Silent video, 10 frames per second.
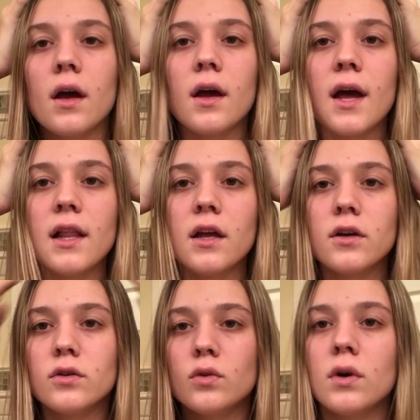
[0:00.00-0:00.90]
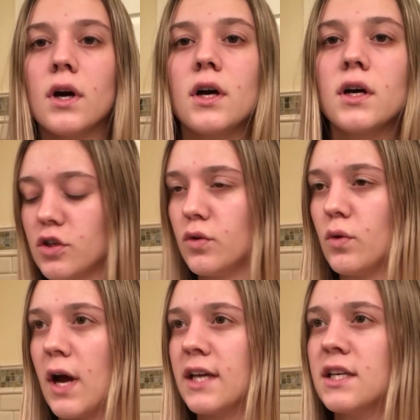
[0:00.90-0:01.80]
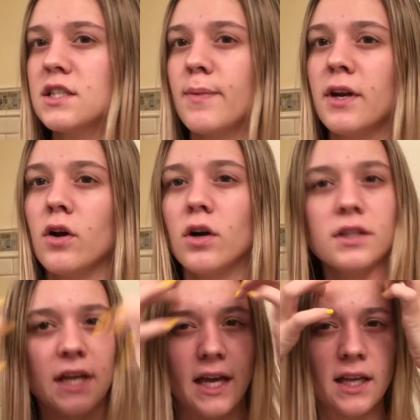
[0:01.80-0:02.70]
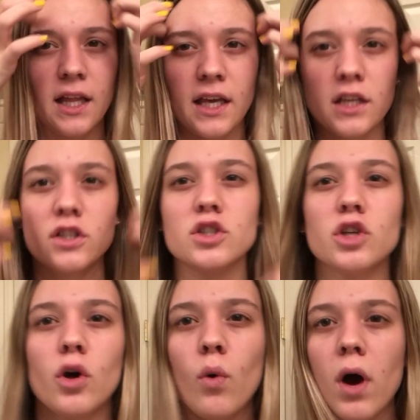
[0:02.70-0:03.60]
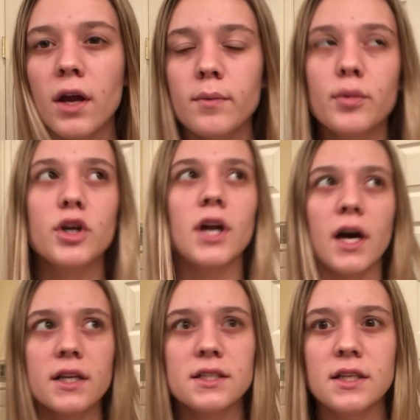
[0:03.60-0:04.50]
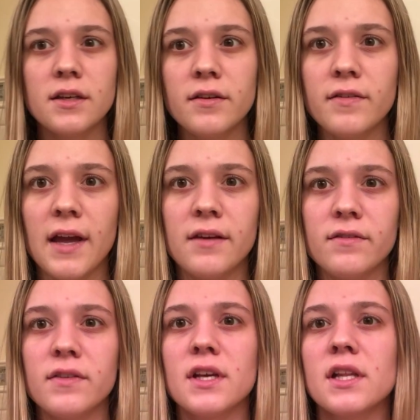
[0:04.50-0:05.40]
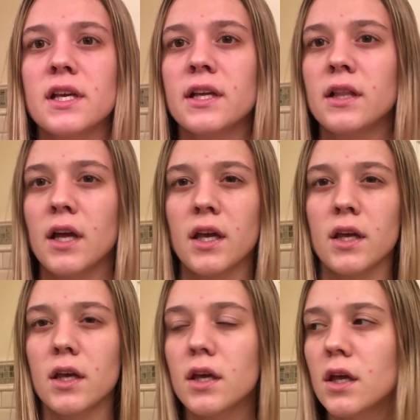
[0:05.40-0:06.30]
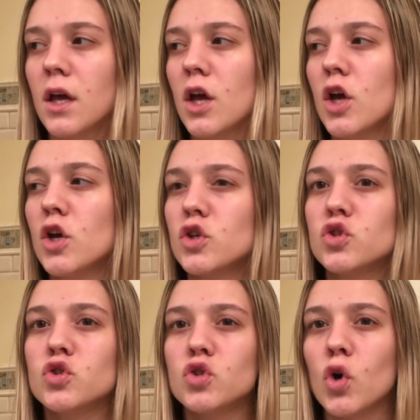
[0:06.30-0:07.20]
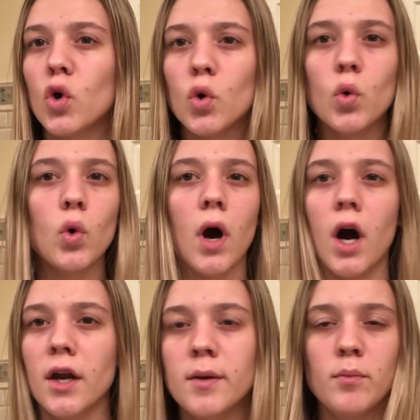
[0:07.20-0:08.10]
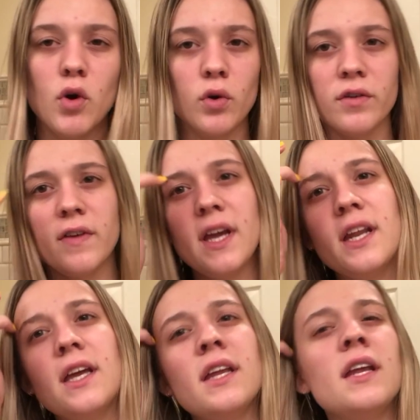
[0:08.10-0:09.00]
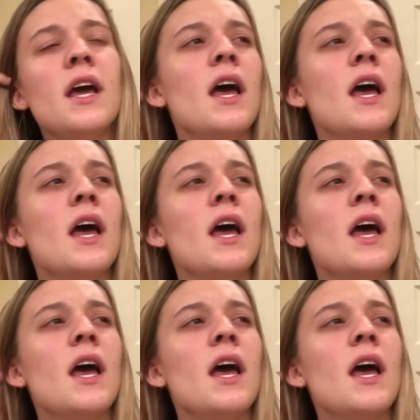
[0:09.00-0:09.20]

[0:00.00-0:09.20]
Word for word: Hello! So I like spent all day like so unproductive and feeling like so unmotivated.